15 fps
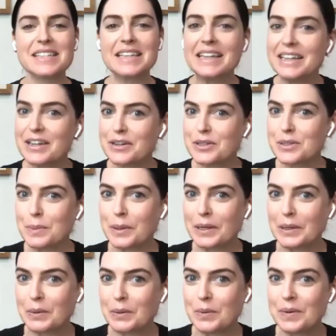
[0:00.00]
skincare is pretty
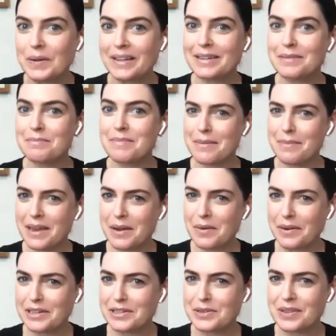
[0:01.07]
cool and maybe I
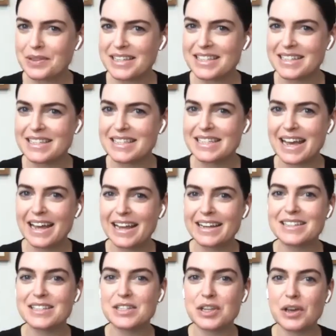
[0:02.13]
want to do this instead.
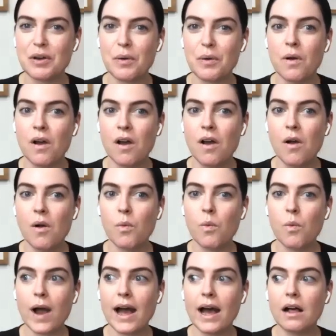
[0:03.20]
So
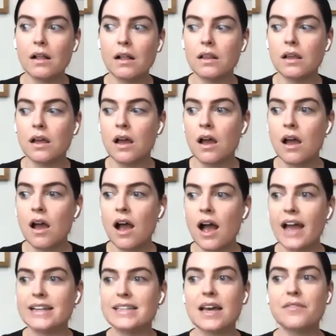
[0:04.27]
while
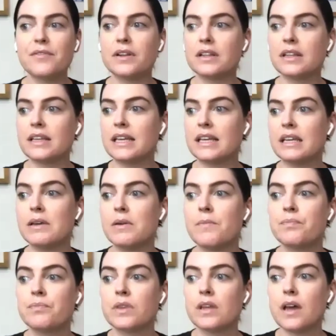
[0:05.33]
I definitely
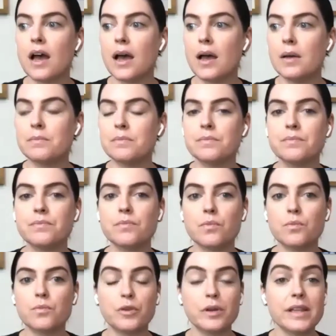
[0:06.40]
um,
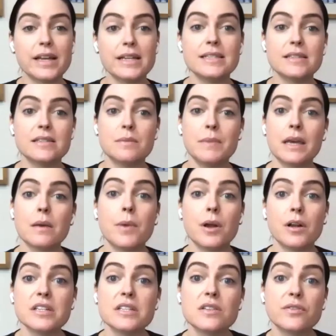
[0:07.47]
freelanced as a makeup
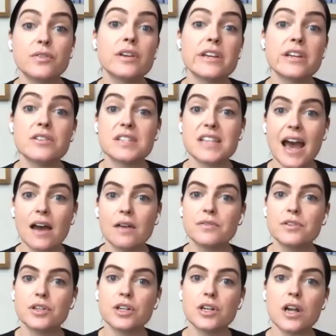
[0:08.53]
artist for years
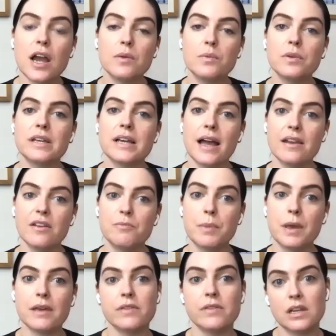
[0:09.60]
after, I really kind of
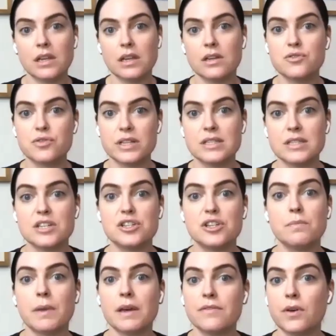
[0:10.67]
pivoted and
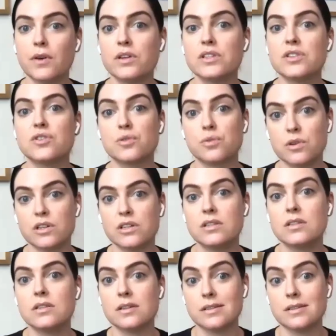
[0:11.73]
transitioned my focus towards